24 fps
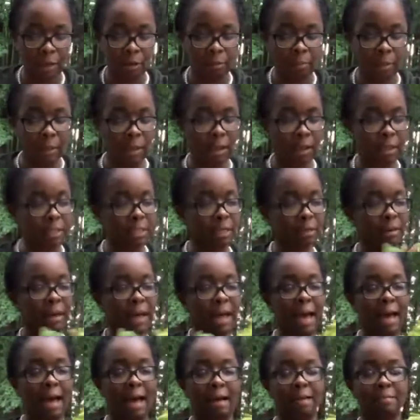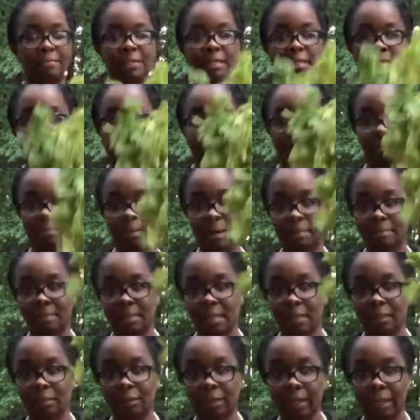We also have some
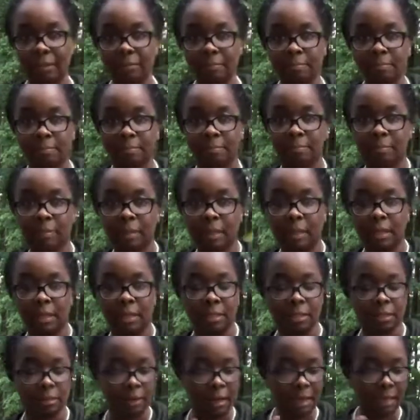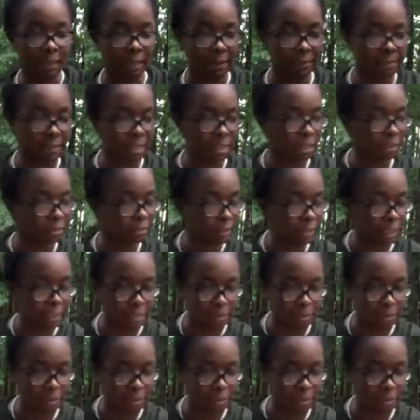celery. So I love celery as